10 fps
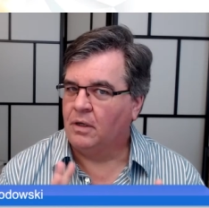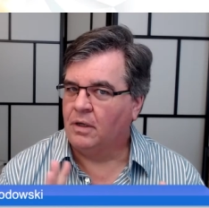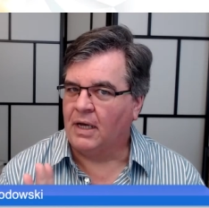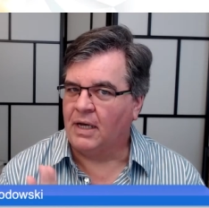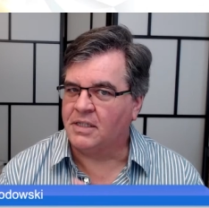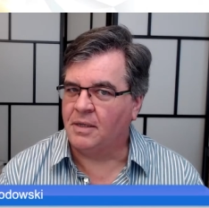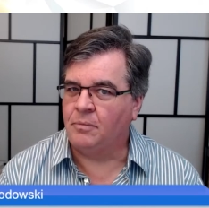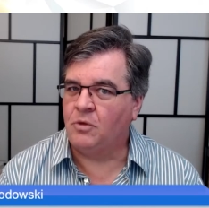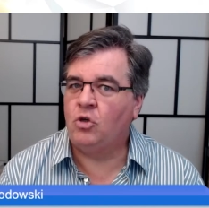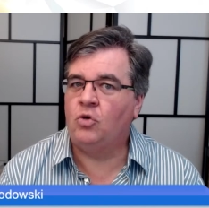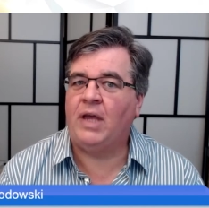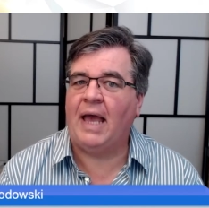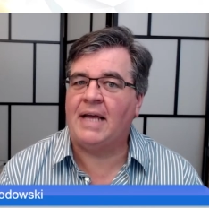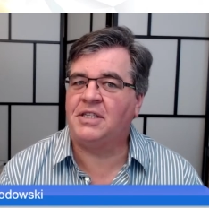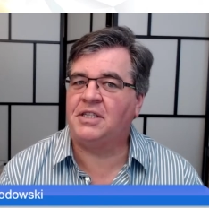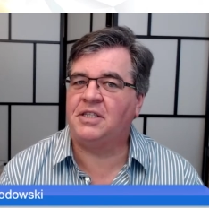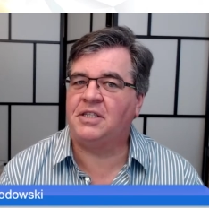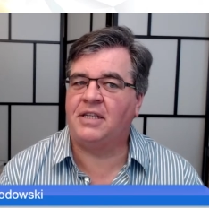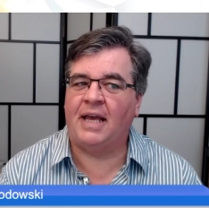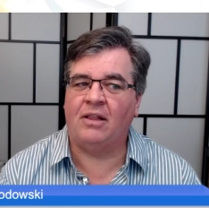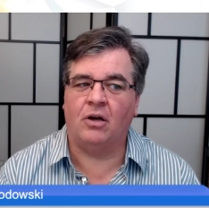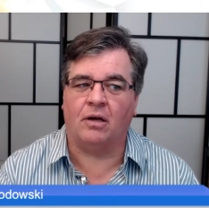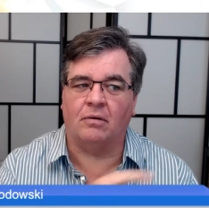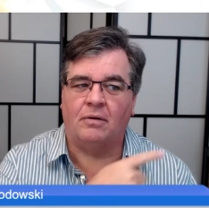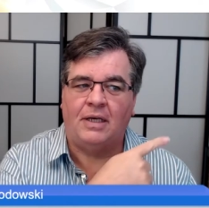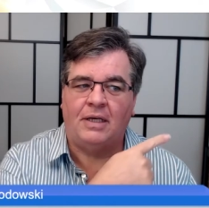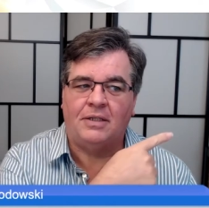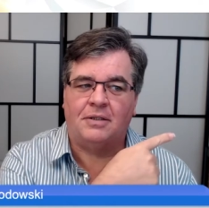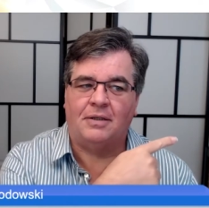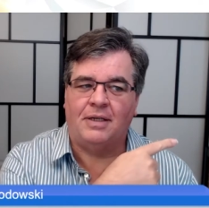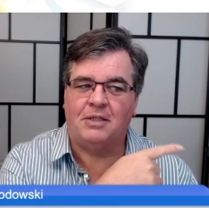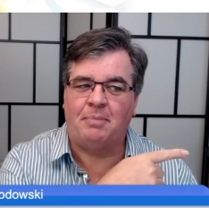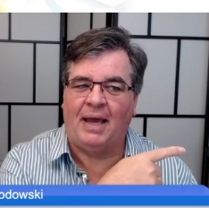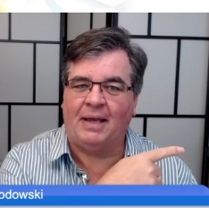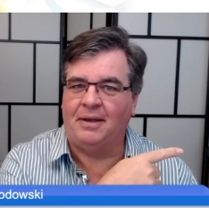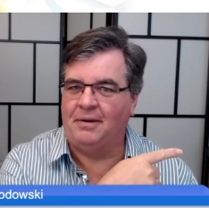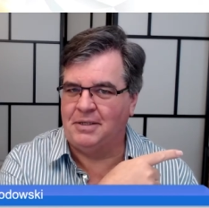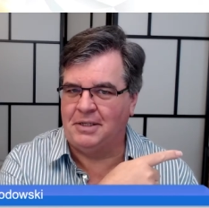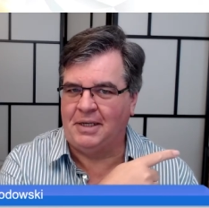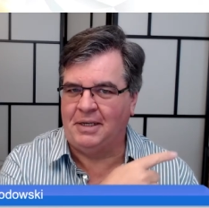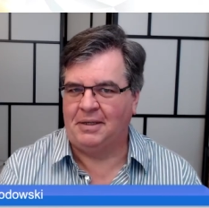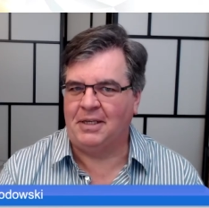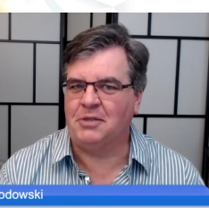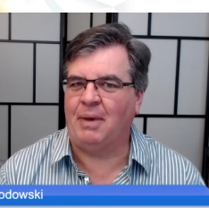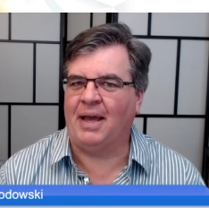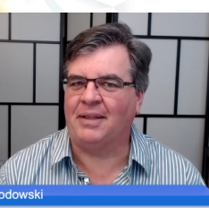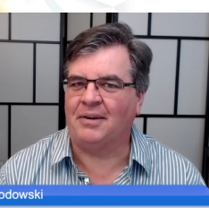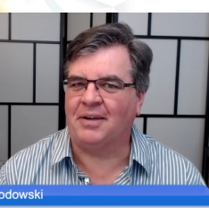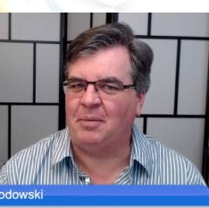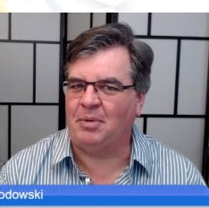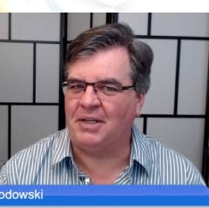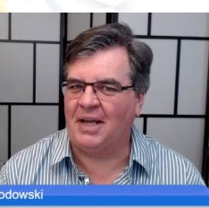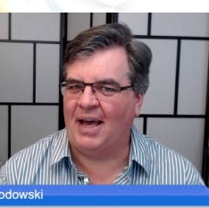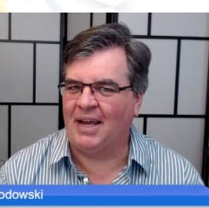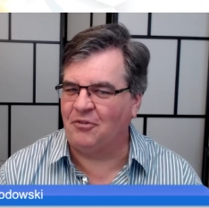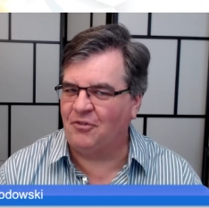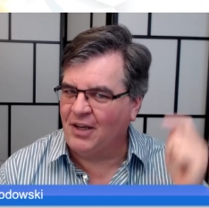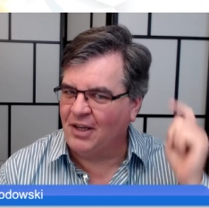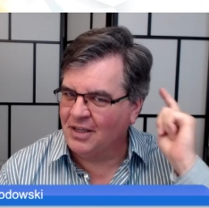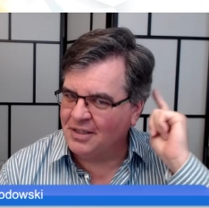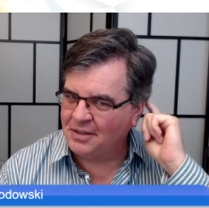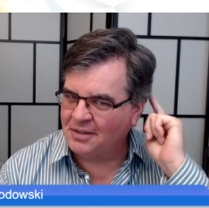got some new guests today. Look, he's he's back there, isn't he? He's back there keeping an eye. I can feel his